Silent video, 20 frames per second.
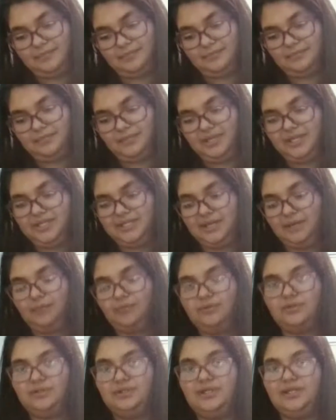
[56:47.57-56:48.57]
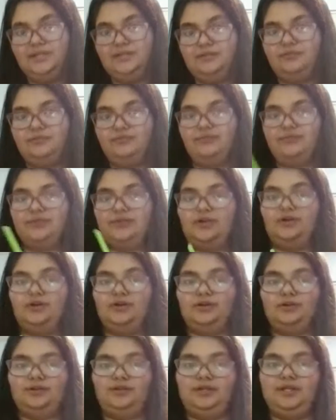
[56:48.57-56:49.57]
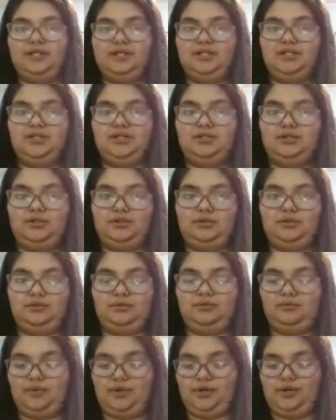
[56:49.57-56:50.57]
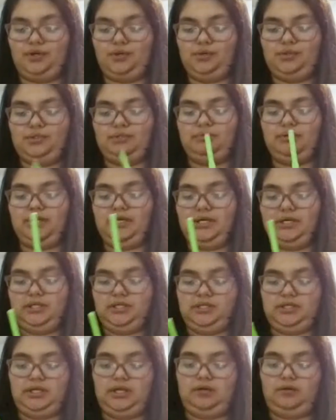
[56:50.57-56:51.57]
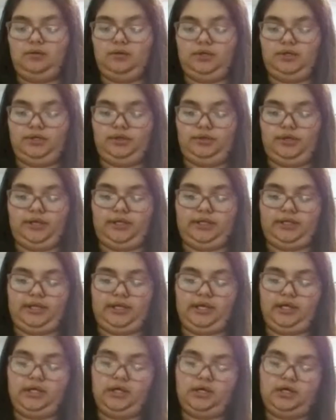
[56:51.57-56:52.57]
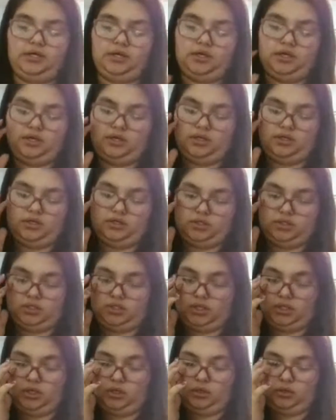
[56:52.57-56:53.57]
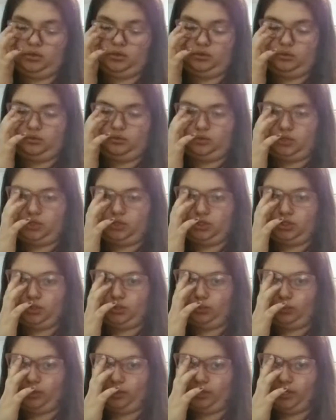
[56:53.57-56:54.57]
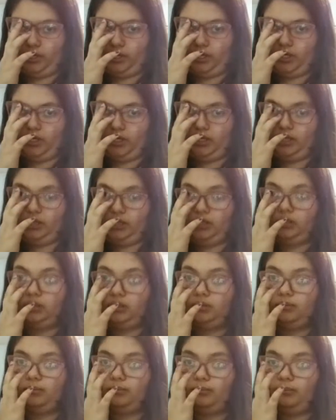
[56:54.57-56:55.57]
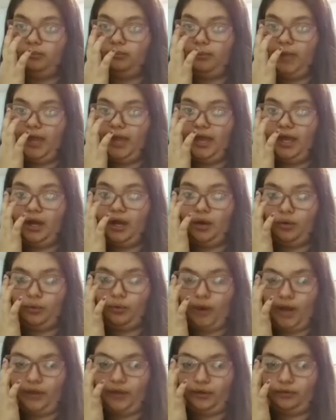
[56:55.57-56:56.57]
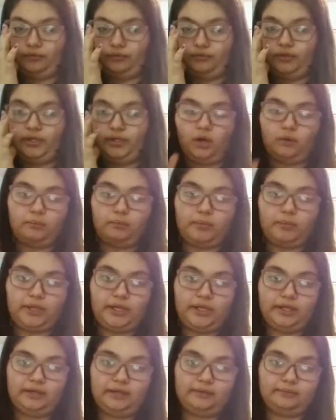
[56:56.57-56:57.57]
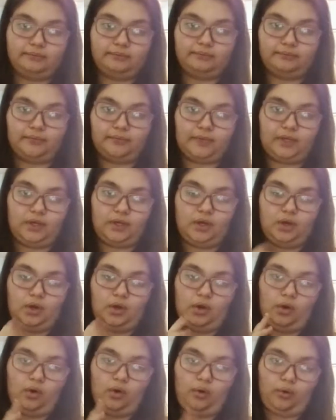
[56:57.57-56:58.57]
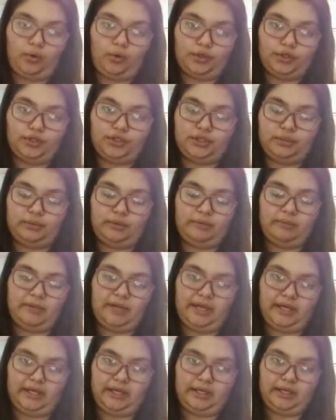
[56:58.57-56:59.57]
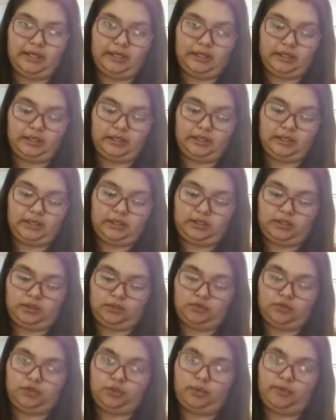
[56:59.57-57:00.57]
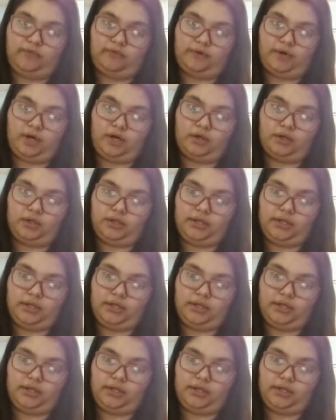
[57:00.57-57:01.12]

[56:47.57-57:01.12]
because I would need to frog these 2 rows because I don't want to do like that. So should we make it a rather really little B, or should we frog the